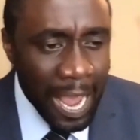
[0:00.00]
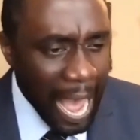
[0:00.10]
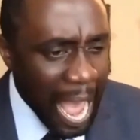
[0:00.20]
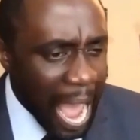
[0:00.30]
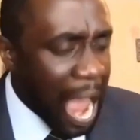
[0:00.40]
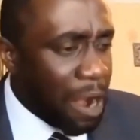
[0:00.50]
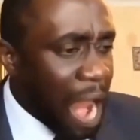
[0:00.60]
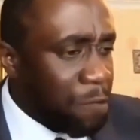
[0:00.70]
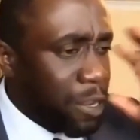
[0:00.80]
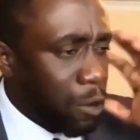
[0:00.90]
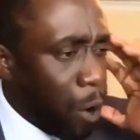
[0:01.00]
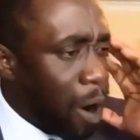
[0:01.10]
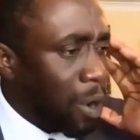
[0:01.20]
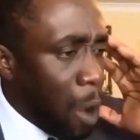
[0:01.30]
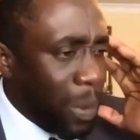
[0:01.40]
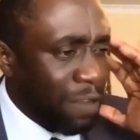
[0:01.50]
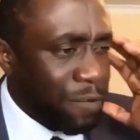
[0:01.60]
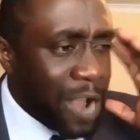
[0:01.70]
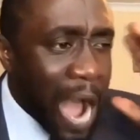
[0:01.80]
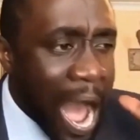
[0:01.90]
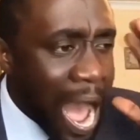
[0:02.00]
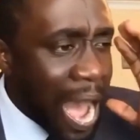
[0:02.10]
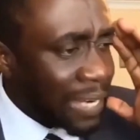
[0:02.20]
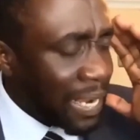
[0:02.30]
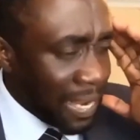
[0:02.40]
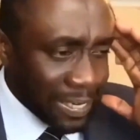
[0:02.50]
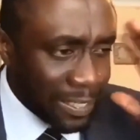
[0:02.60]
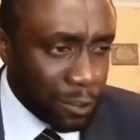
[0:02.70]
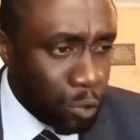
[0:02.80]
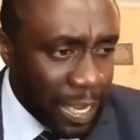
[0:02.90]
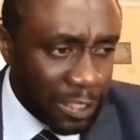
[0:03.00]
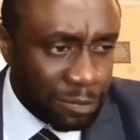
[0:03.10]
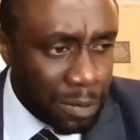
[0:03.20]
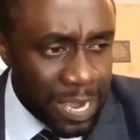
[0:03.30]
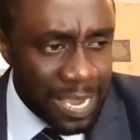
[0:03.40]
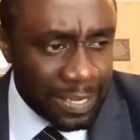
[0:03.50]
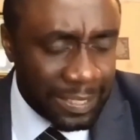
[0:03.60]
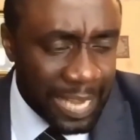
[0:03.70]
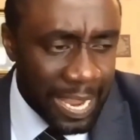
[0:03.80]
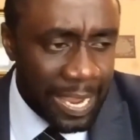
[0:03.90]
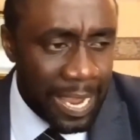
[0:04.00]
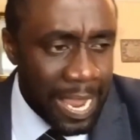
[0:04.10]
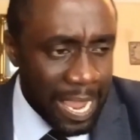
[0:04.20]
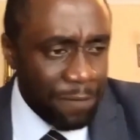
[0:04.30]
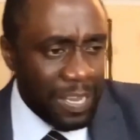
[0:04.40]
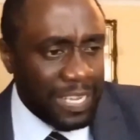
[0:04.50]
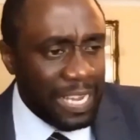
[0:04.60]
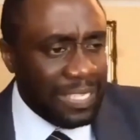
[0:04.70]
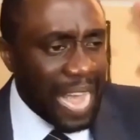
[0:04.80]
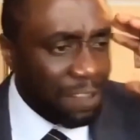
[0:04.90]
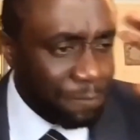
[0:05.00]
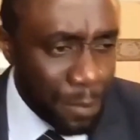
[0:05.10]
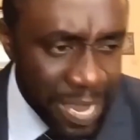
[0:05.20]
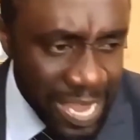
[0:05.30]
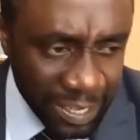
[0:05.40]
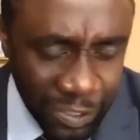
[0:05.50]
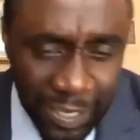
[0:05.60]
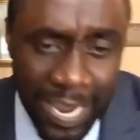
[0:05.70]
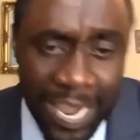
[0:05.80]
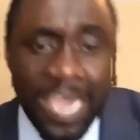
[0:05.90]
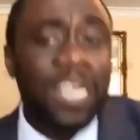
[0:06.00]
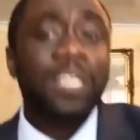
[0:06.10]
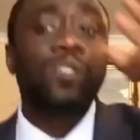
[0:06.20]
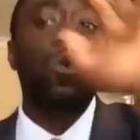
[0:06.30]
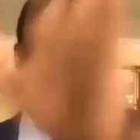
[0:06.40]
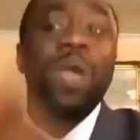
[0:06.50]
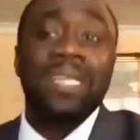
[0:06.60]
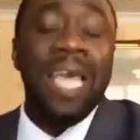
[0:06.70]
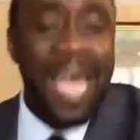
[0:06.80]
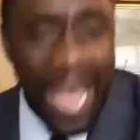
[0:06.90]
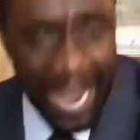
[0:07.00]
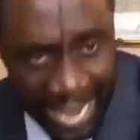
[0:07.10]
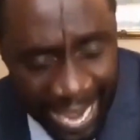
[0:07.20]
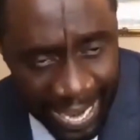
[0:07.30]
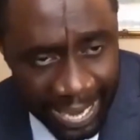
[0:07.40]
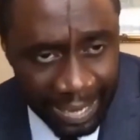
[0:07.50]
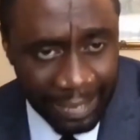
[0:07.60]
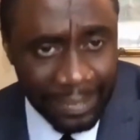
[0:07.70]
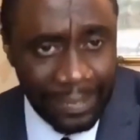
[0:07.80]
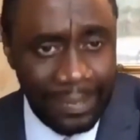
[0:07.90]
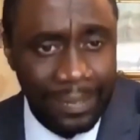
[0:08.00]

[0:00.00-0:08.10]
I recall, well, if God can do this for me today, if he did that for me yesterday, he can do it again.